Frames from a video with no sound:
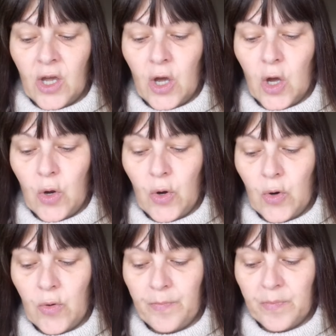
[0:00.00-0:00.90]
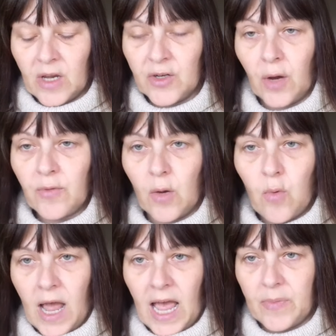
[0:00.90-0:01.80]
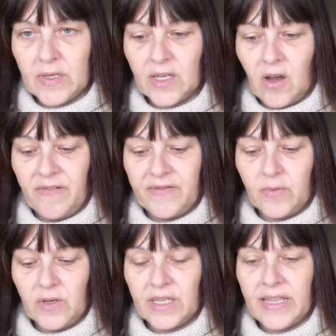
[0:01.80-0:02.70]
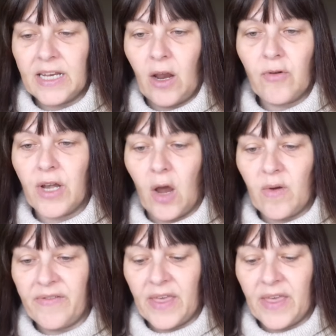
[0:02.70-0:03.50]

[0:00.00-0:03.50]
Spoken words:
who don't know what happens afterwards. They don't know if